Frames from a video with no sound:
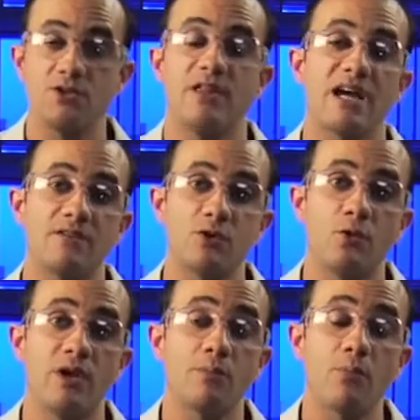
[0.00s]
to the active
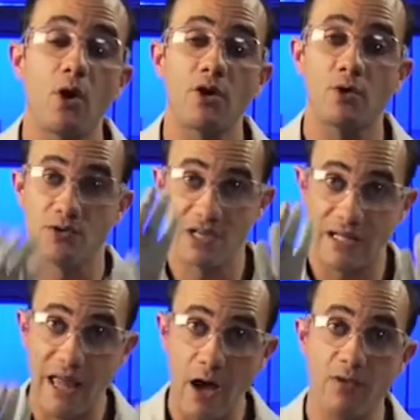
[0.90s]
ingredient particles and
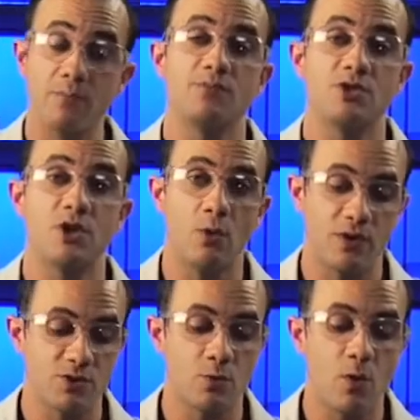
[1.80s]
allow them to go
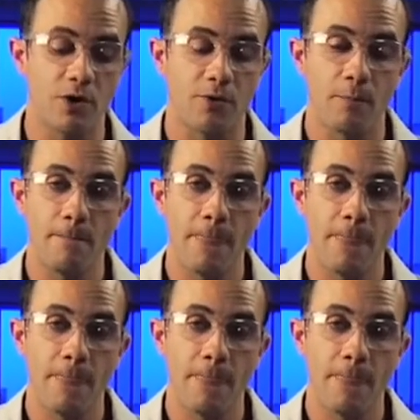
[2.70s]
into water.